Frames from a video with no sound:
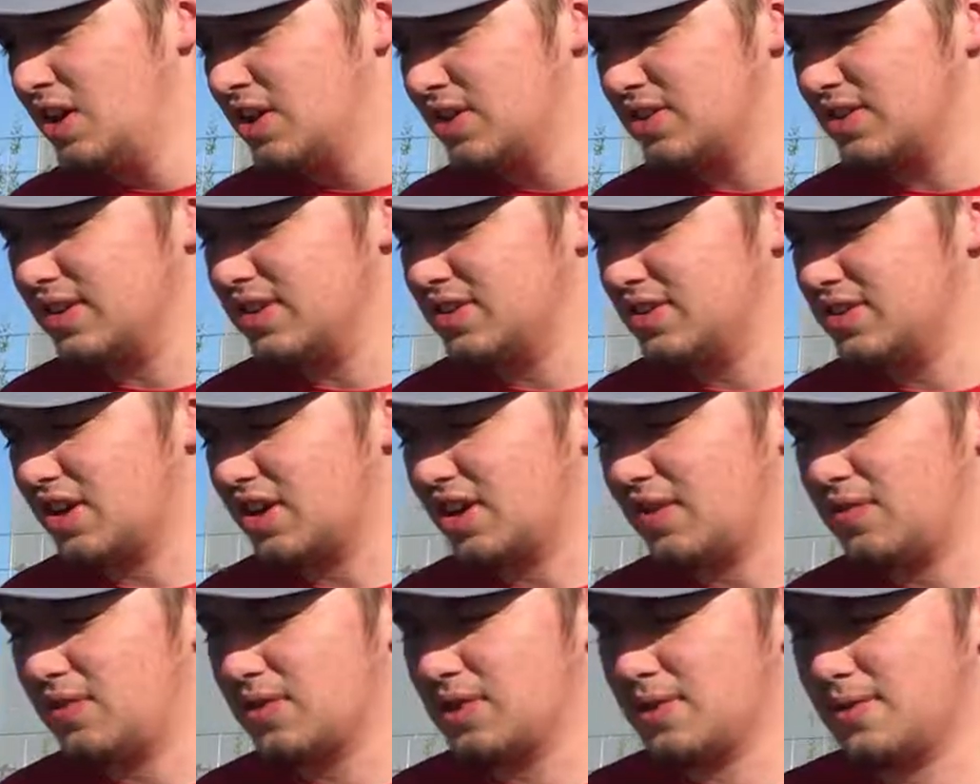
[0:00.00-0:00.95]
So let's start
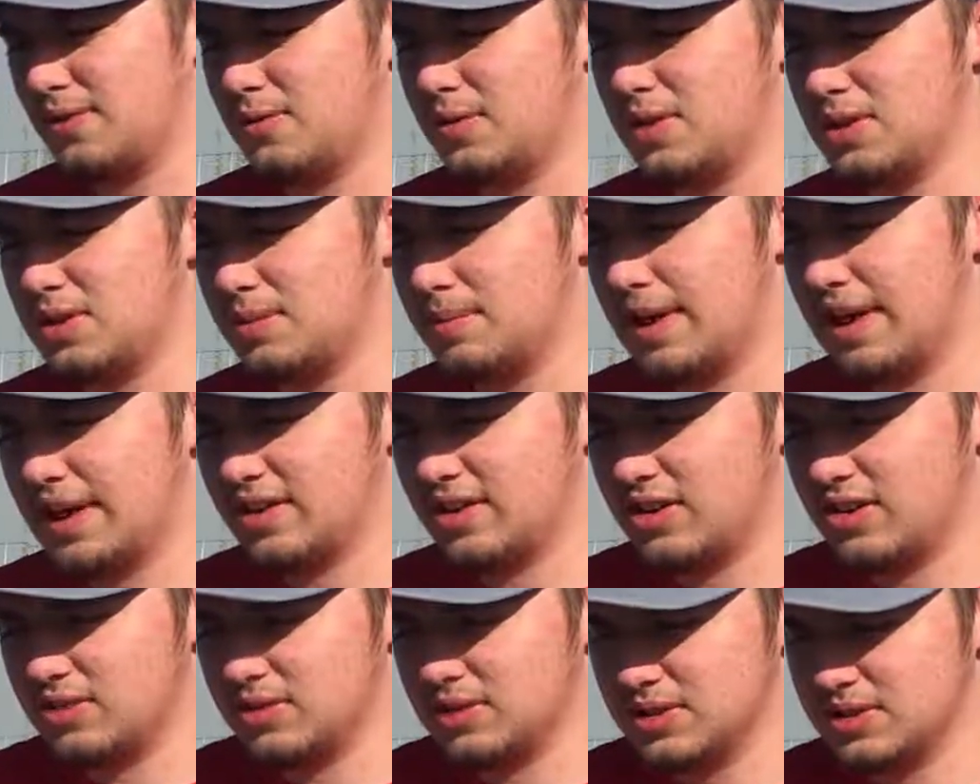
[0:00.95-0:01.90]
off with your
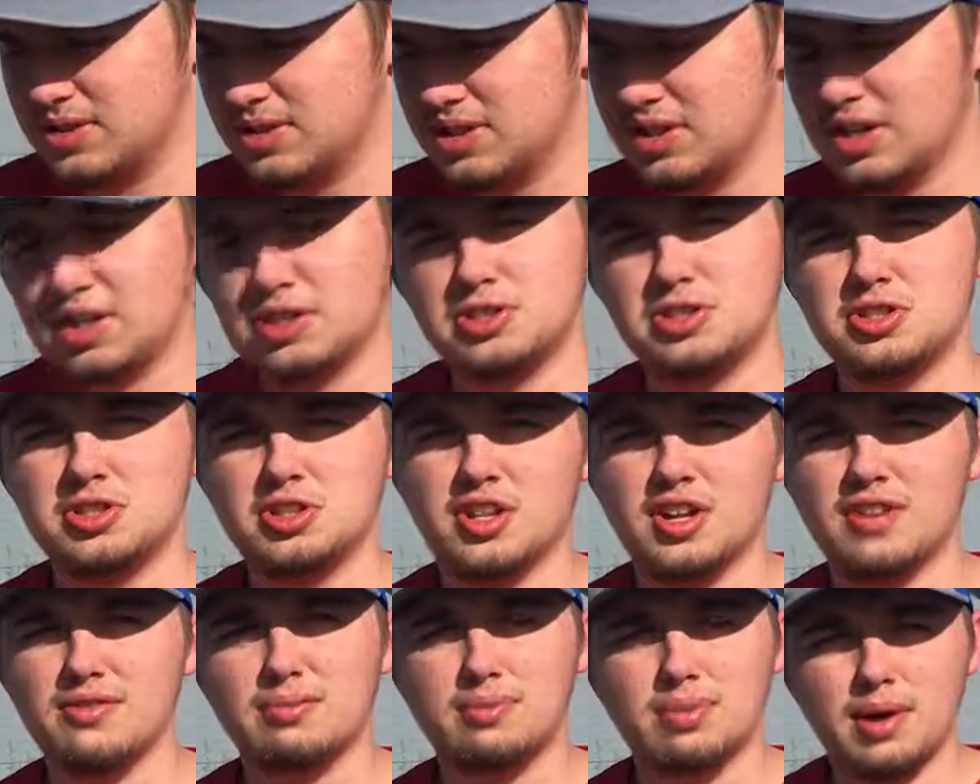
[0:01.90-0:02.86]
batteries, which I should
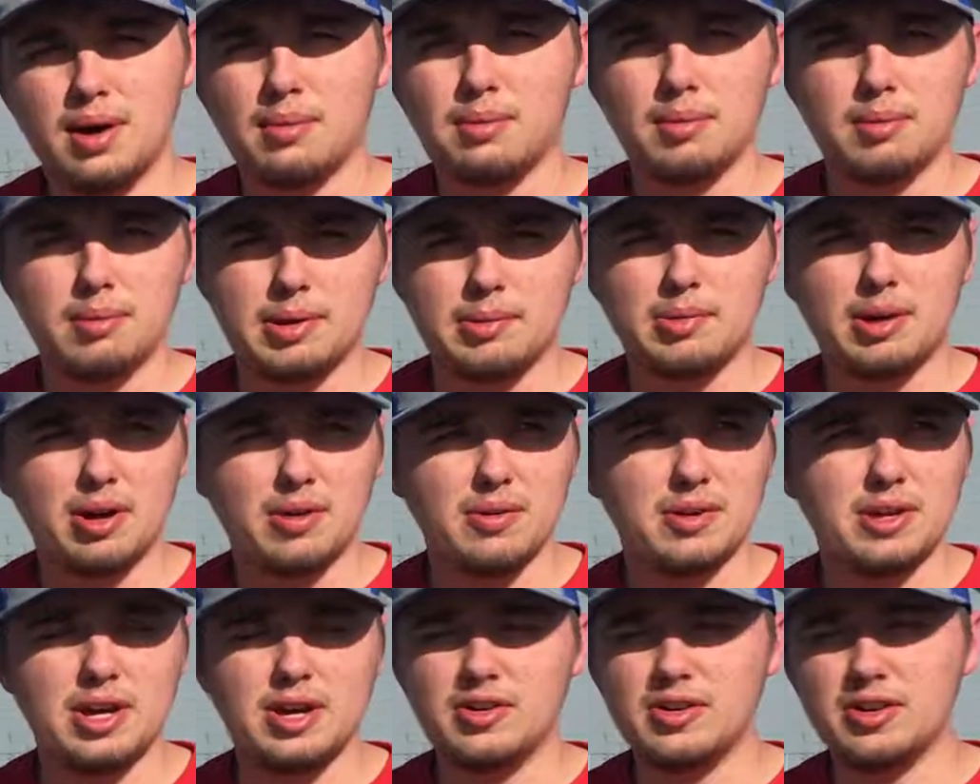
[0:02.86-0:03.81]
have probably brought
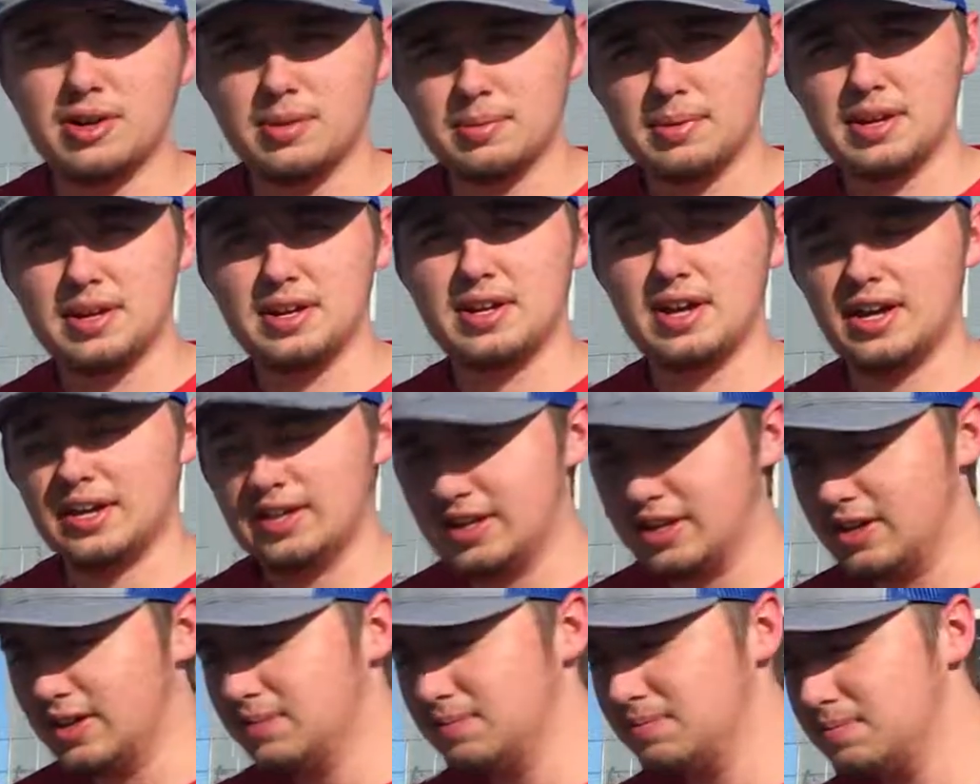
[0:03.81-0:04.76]
one out here, but I
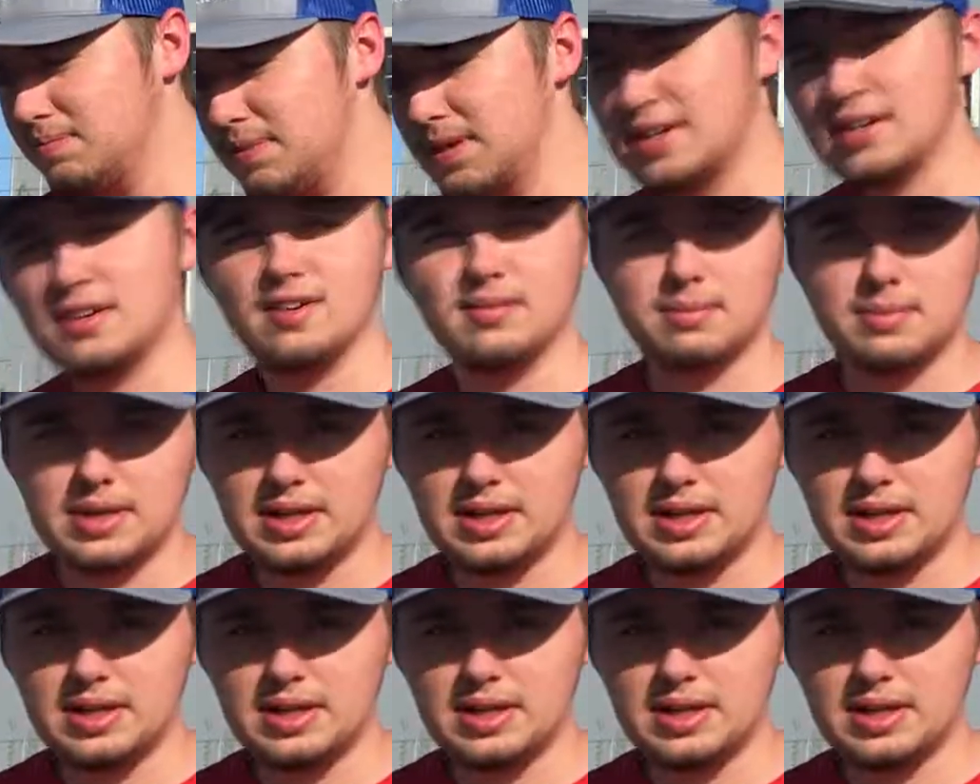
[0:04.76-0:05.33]
didn't because of